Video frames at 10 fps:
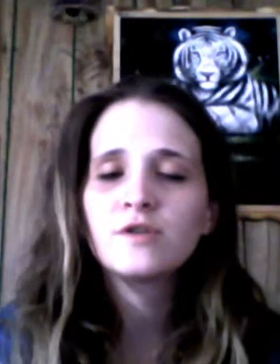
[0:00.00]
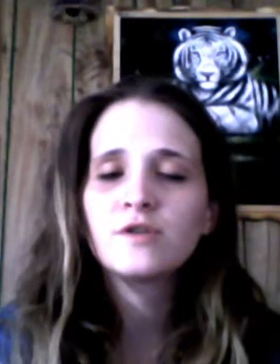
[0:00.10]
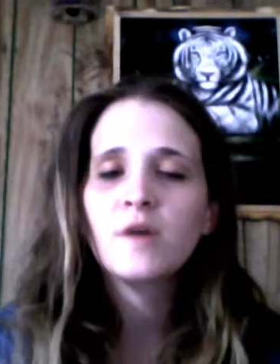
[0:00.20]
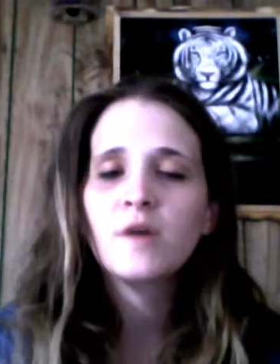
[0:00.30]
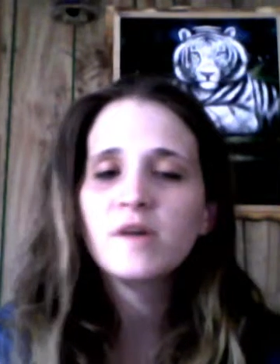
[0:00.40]
A
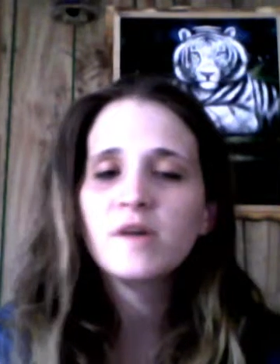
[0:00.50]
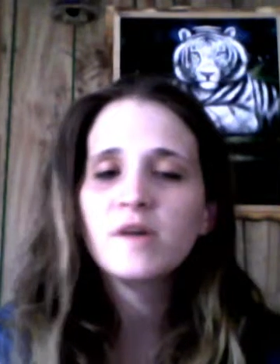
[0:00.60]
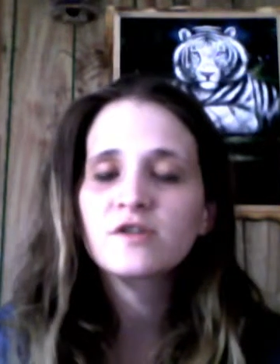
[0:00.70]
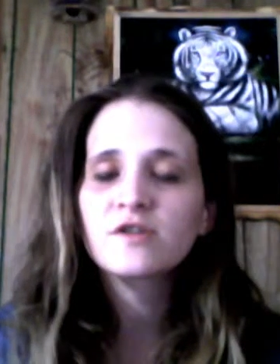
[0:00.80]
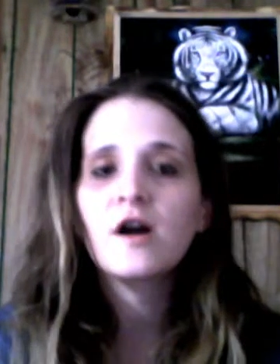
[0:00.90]
couple
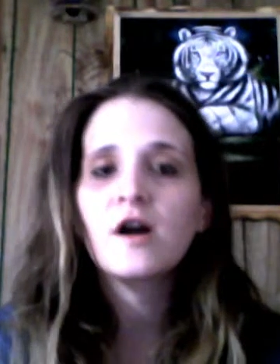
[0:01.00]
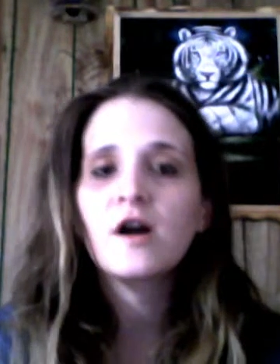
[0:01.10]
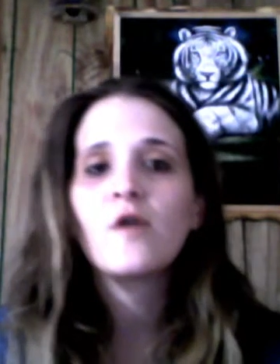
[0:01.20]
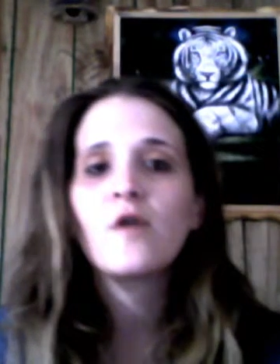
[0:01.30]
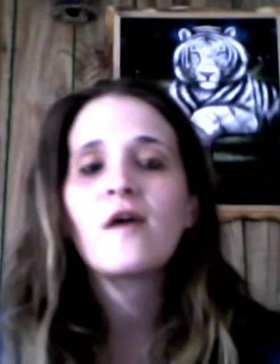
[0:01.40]
years
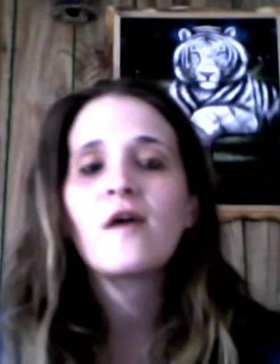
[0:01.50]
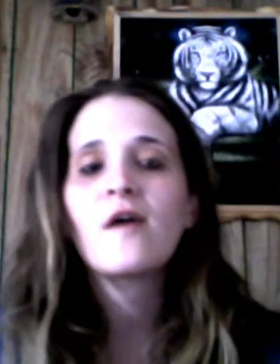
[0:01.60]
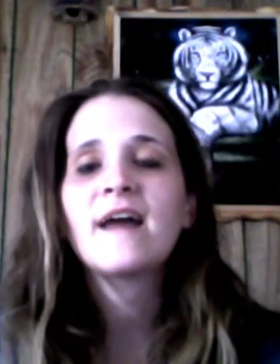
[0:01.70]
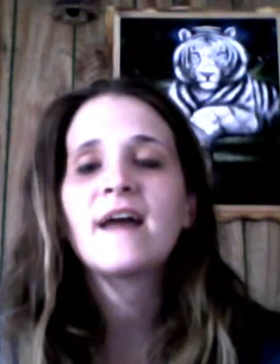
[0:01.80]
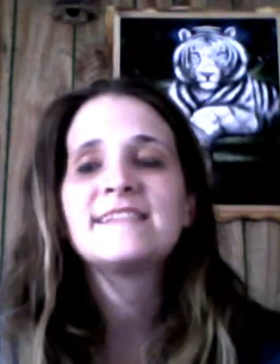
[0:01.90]
ago,
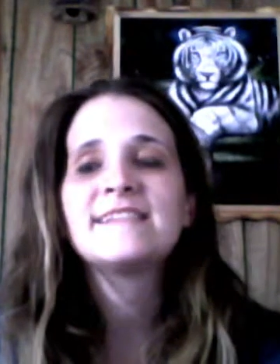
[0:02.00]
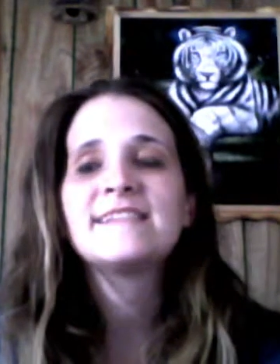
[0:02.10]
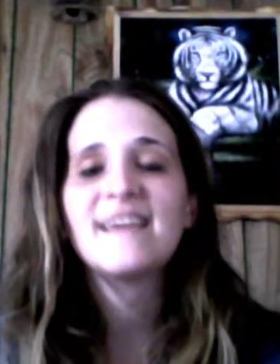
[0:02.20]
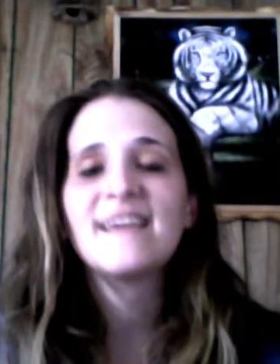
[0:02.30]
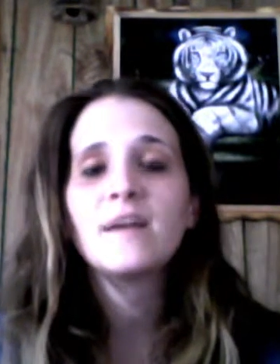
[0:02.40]
I
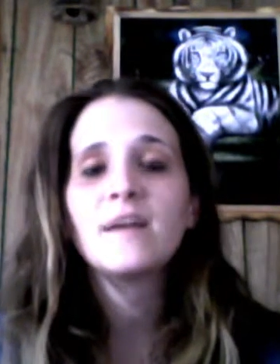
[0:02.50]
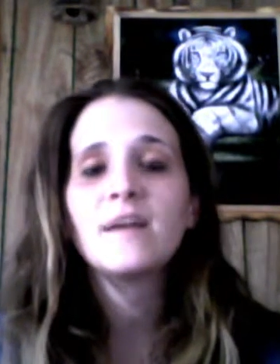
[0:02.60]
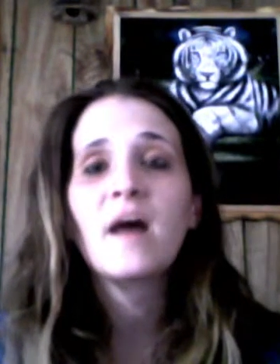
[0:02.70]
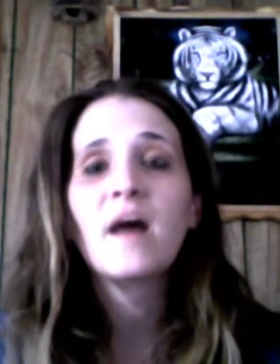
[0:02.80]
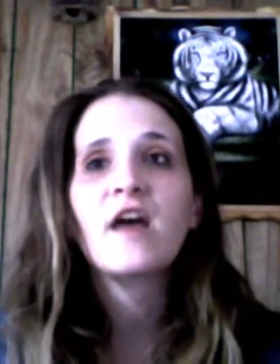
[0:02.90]
did
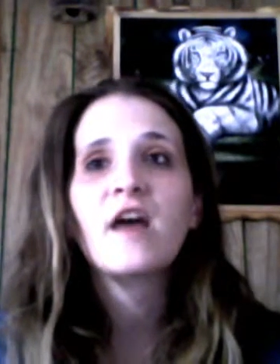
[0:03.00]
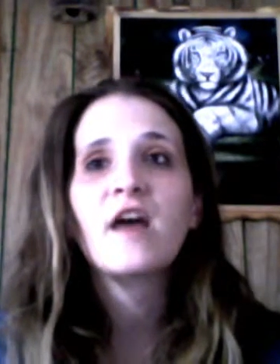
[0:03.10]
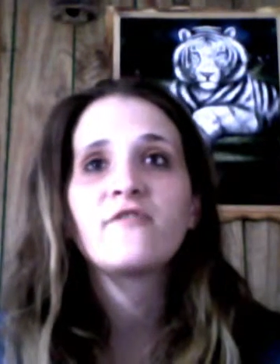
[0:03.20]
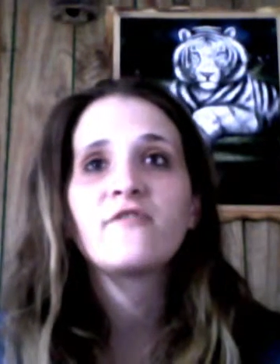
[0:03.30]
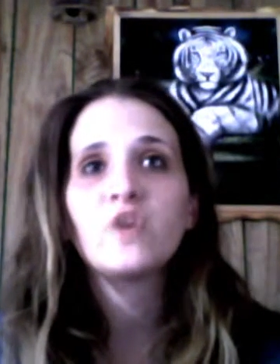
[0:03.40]
buy a
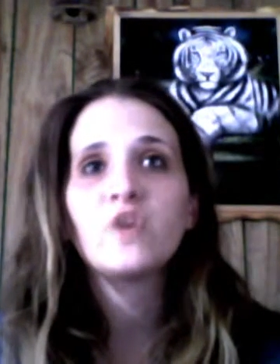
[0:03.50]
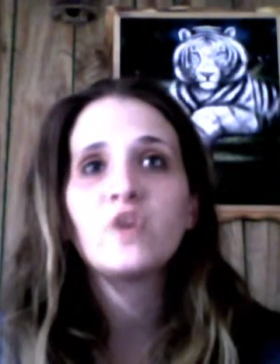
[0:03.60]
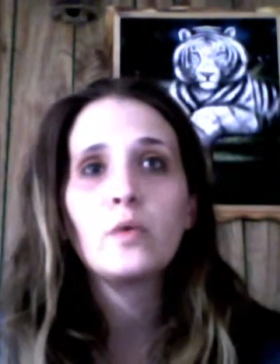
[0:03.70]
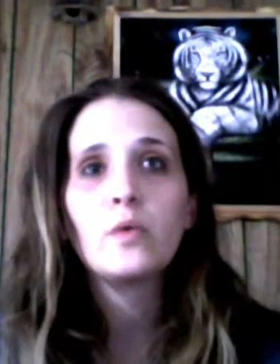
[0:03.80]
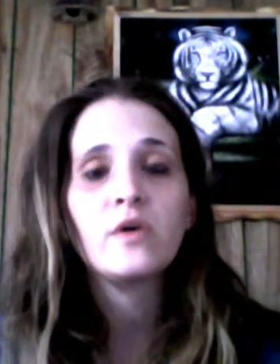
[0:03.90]

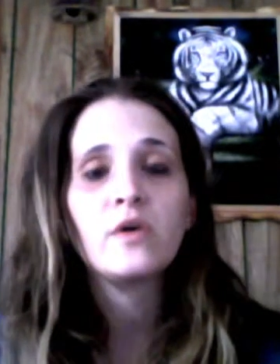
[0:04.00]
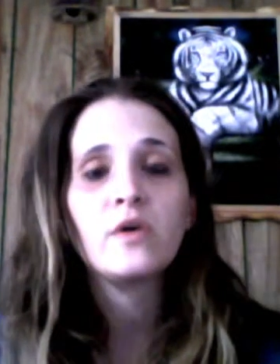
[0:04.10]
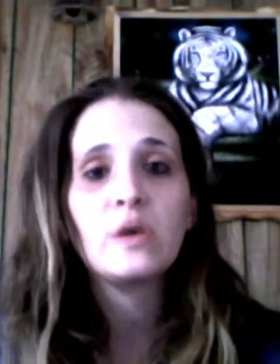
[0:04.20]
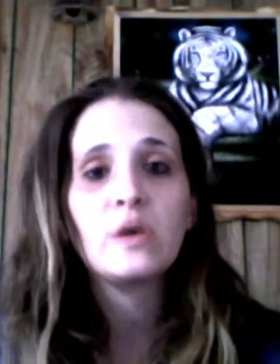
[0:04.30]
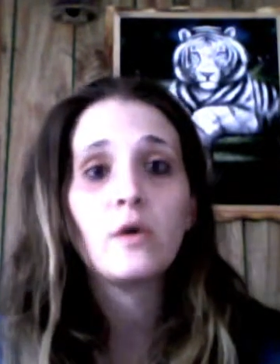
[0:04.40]
few
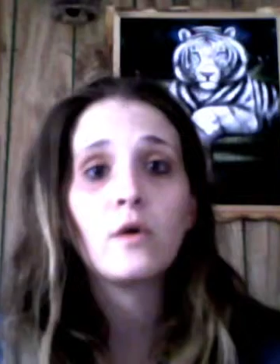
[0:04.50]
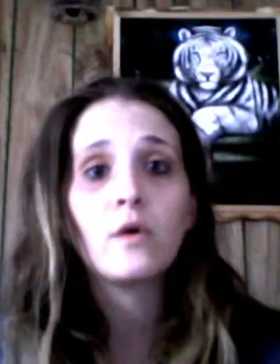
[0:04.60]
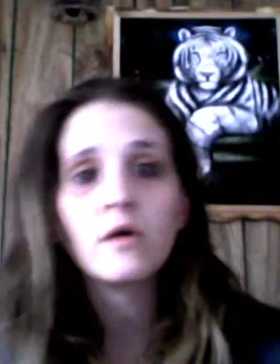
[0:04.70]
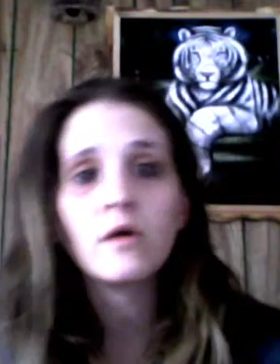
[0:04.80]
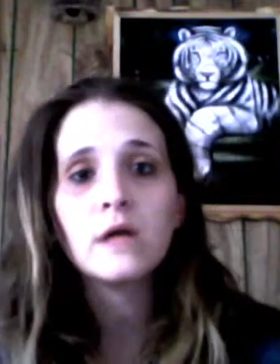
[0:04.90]
cute
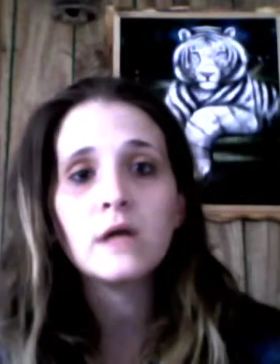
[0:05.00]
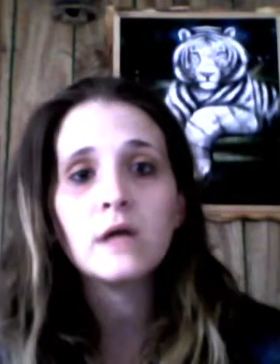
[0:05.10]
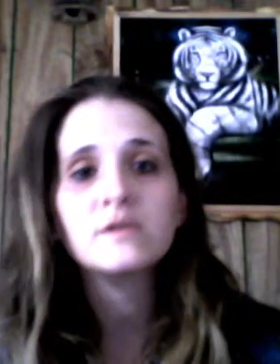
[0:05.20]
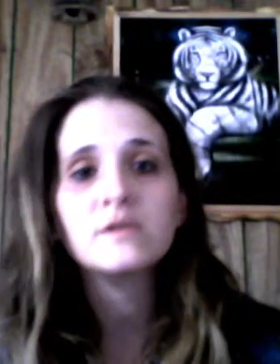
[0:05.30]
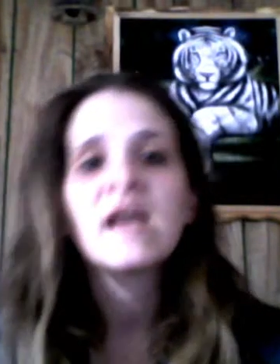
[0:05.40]
girl clothes